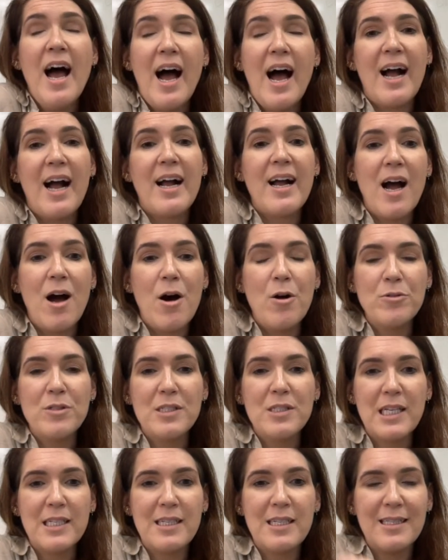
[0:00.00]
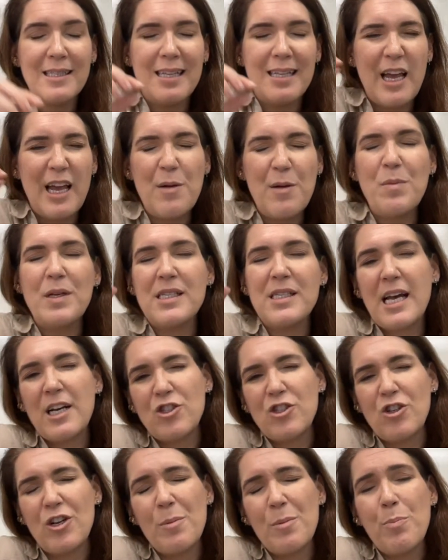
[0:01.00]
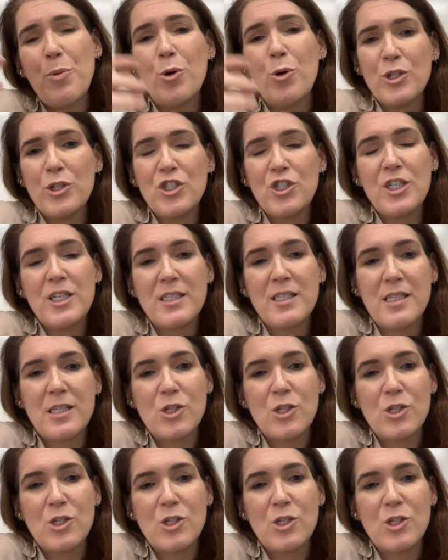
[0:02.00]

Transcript: account that the name is actually in Portuguese.